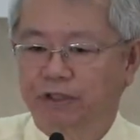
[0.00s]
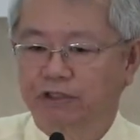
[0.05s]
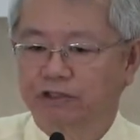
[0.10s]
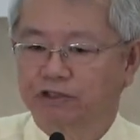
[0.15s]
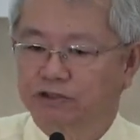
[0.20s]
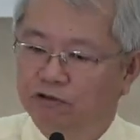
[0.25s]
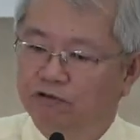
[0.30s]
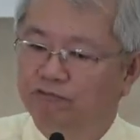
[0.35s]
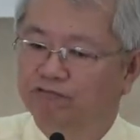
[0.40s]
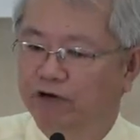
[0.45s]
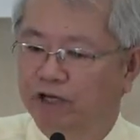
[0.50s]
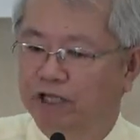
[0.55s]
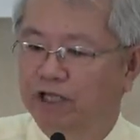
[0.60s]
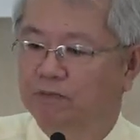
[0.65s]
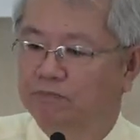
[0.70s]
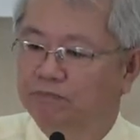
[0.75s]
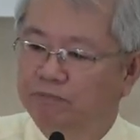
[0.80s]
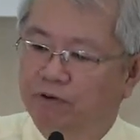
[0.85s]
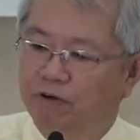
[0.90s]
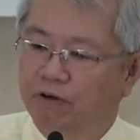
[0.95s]
So very
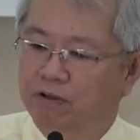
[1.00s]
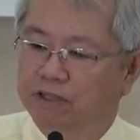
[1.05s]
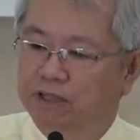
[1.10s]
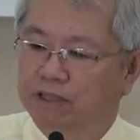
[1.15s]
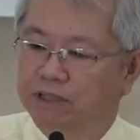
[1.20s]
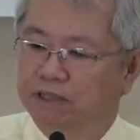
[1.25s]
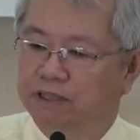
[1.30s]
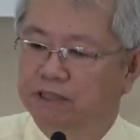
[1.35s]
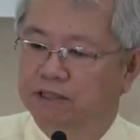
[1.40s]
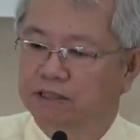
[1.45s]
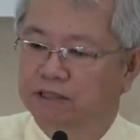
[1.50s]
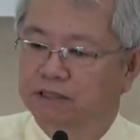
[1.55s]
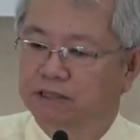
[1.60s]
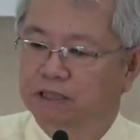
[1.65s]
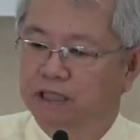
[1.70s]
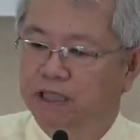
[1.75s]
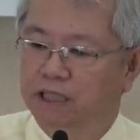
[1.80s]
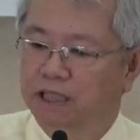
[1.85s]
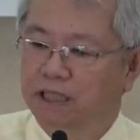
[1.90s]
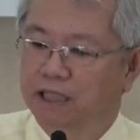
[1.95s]
important
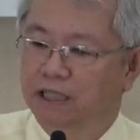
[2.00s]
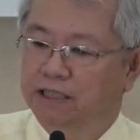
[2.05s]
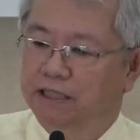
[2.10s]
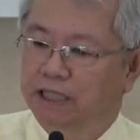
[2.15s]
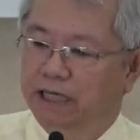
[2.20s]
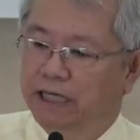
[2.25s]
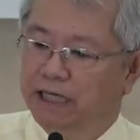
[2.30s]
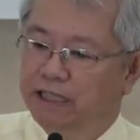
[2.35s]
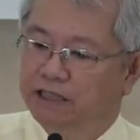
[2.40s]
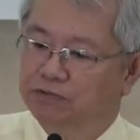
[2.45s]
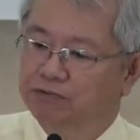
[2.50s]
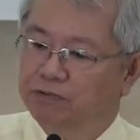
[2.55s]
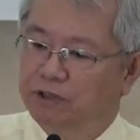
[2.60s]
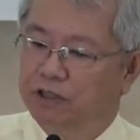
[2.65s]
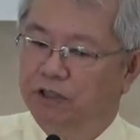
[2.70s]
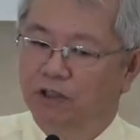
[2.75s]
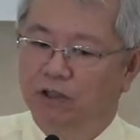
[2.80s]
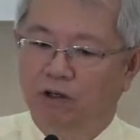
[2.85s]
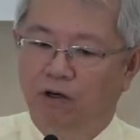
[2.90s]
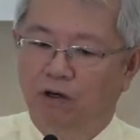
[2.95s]
that as we
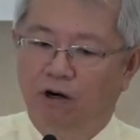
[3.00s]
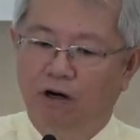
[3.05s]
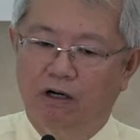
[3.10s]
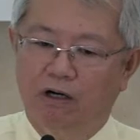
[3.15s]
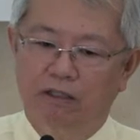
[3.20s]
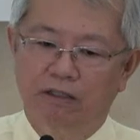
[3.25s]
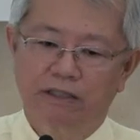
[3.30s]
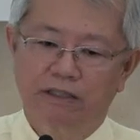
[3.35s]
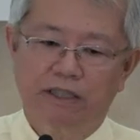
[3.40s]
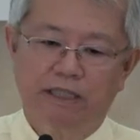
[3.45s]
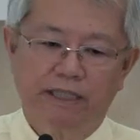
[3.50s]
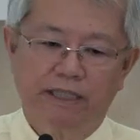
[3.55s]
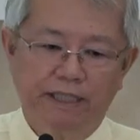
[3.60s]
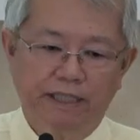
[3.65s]
go on